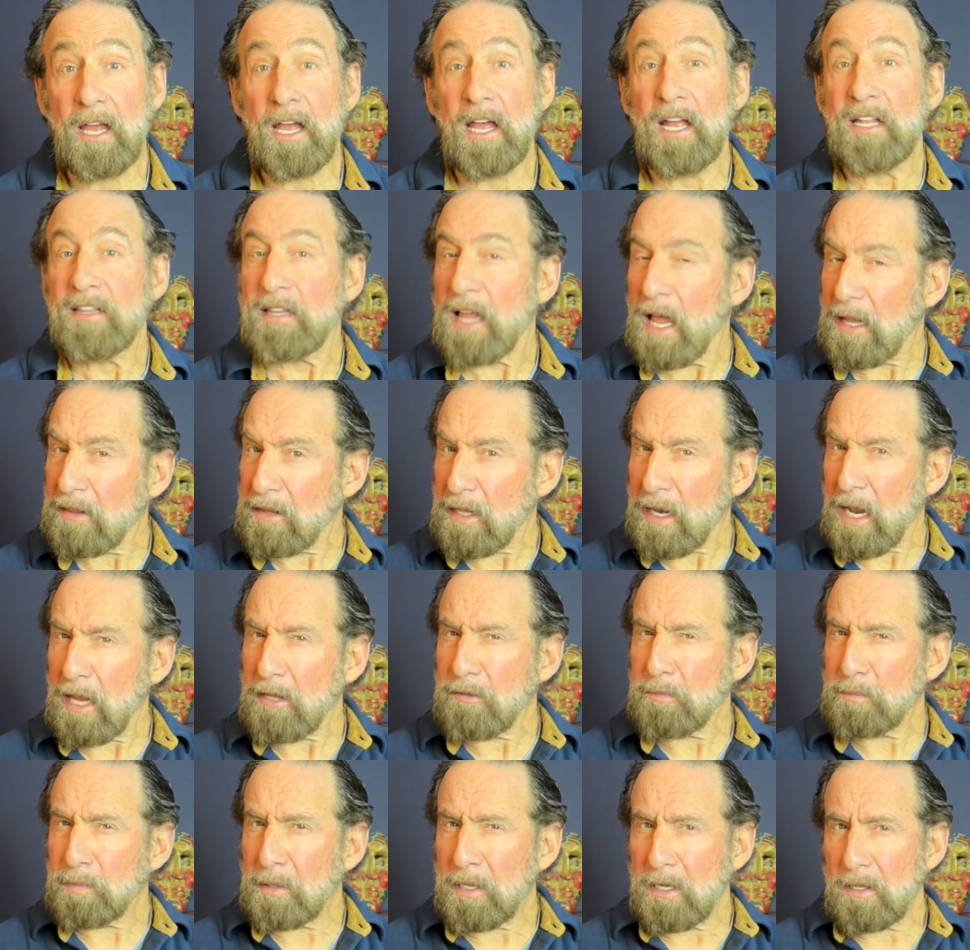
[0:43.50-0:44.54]
Not that I
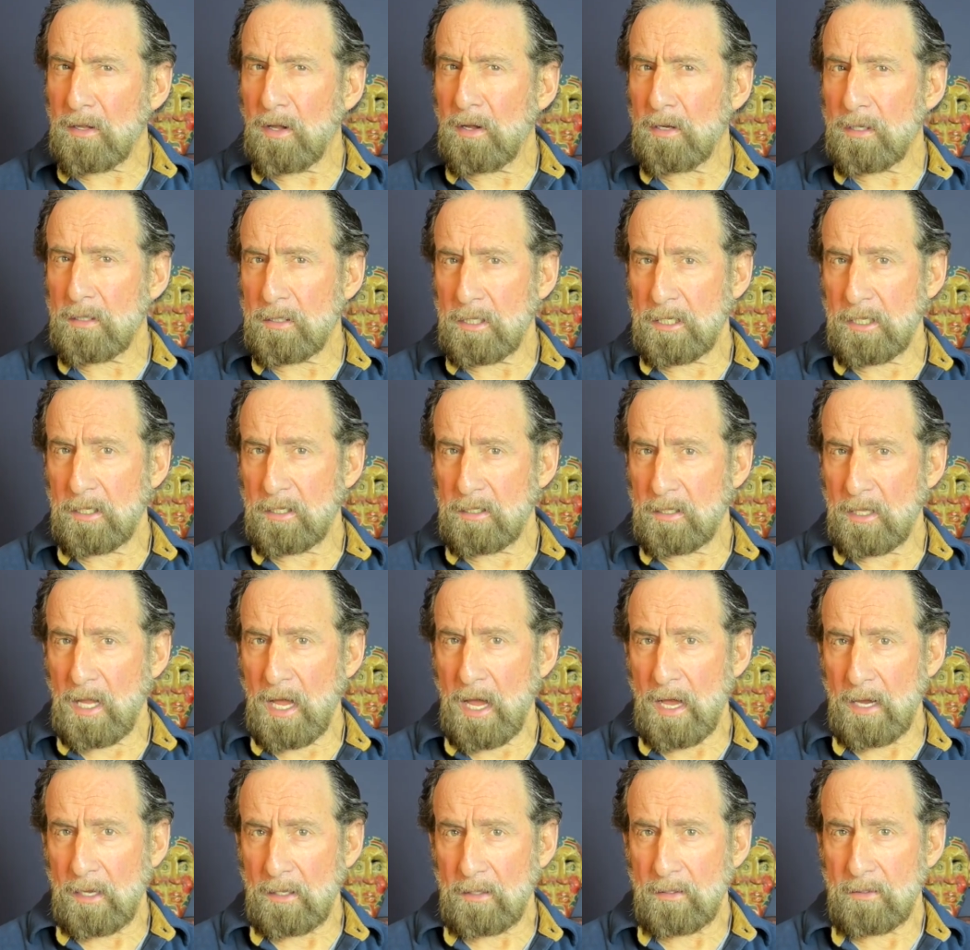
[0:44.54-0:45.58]
split along clear
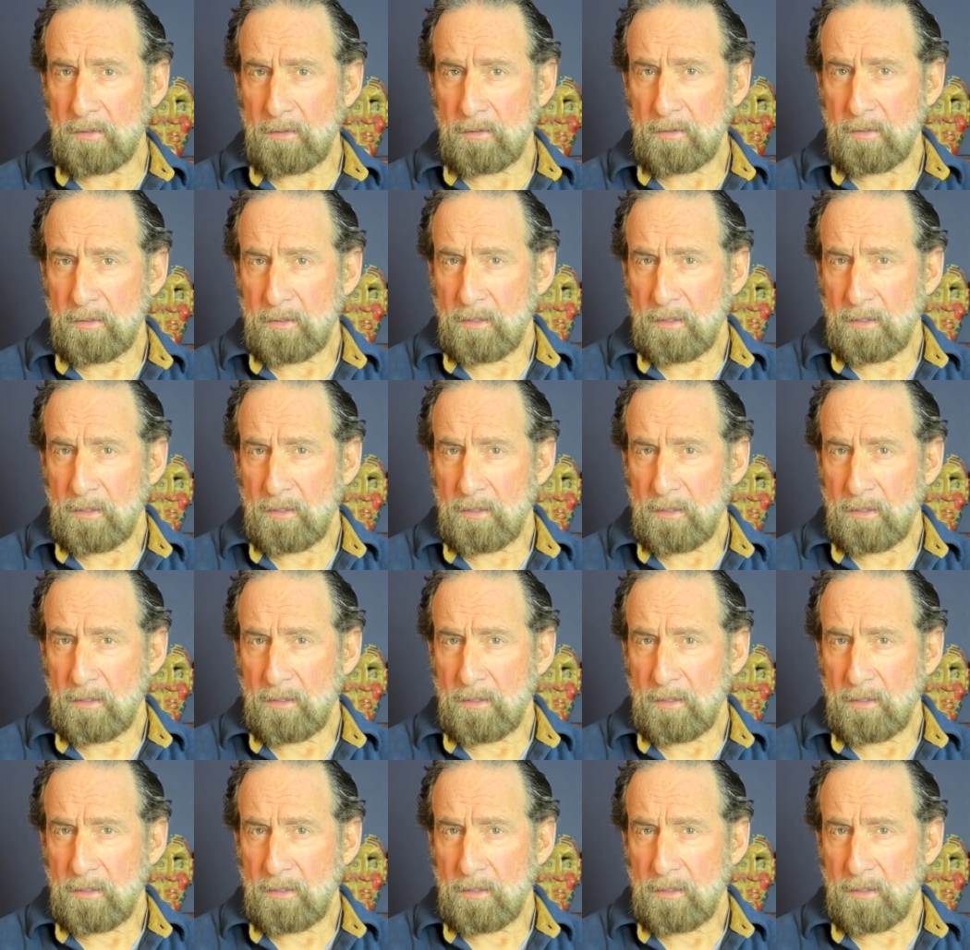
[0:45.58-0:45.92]
lines.